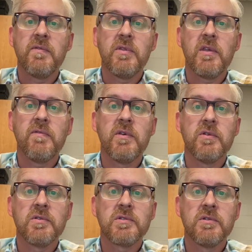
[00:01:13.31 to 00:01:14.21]
they feel
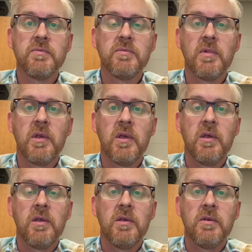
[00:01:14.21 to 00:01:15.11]
some
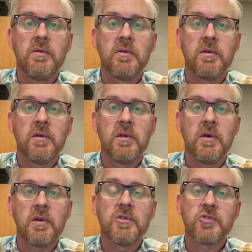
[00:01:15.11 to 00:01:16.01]

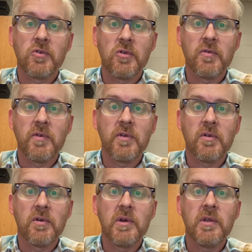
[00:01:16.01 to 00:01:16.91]
control over their
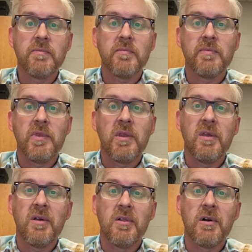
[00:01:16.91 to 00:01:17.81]
learning,
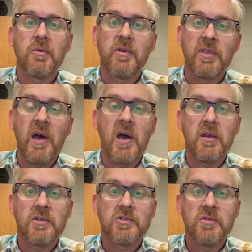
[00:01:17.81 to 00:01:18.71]
along with
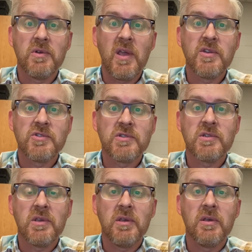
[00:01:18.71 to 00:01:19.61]
that student
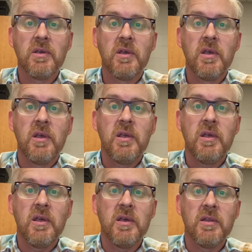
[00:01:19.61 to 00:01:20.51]
agency.
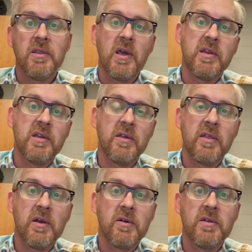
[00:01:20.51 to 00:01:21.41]
And the idea
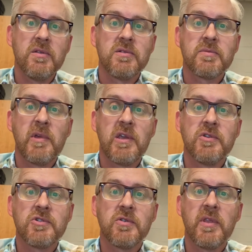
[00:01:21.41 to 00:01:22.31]
there is making
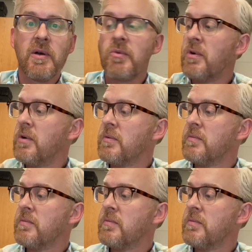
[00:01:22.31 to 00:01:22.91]
sure that we're